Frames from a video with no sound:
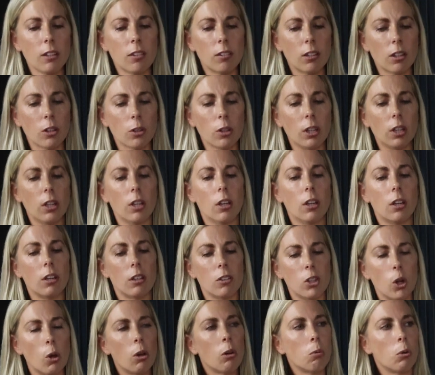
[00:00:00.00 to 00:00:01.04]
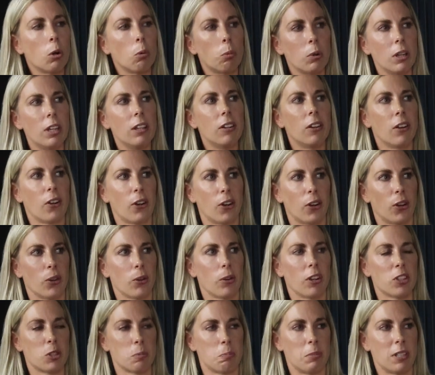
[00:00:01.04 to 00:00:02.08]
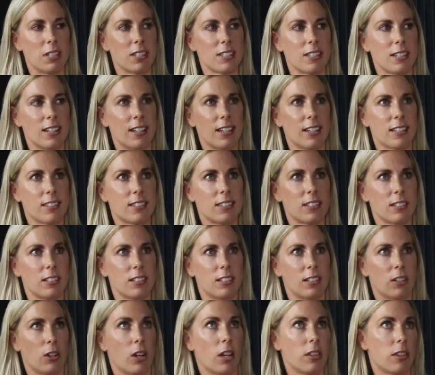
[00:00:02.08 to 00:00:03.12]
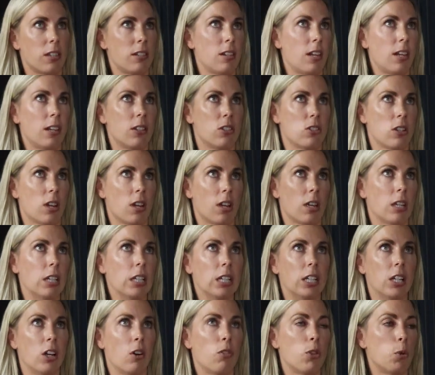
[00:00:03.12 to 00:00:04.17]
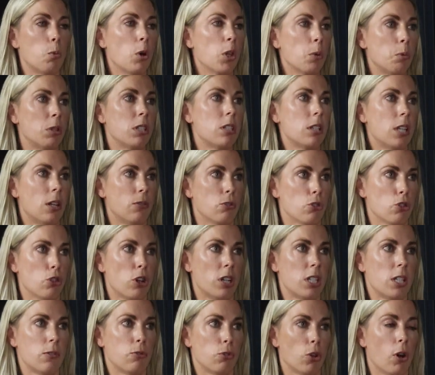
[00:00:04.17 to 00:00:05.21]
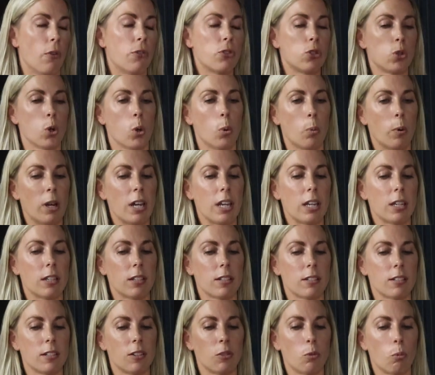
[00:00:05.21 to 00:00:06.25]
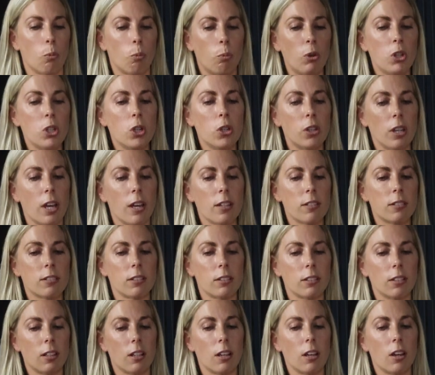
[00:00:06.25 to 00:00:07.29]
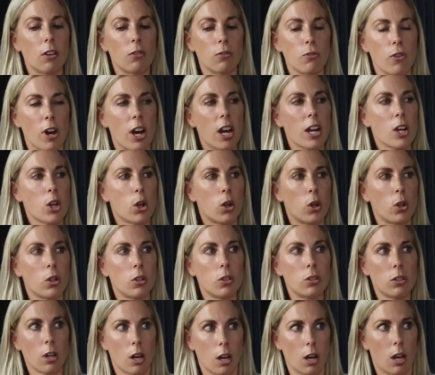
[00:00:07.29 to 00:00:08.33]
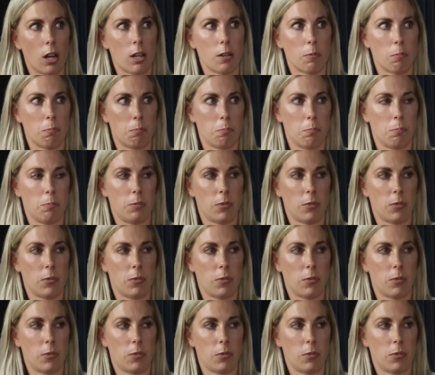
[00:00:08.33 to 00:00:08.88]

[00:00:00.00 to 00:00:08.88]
And so knowing what we know as a business, the nature of the work that we deliver already for offshore wind, we knew that's a very tight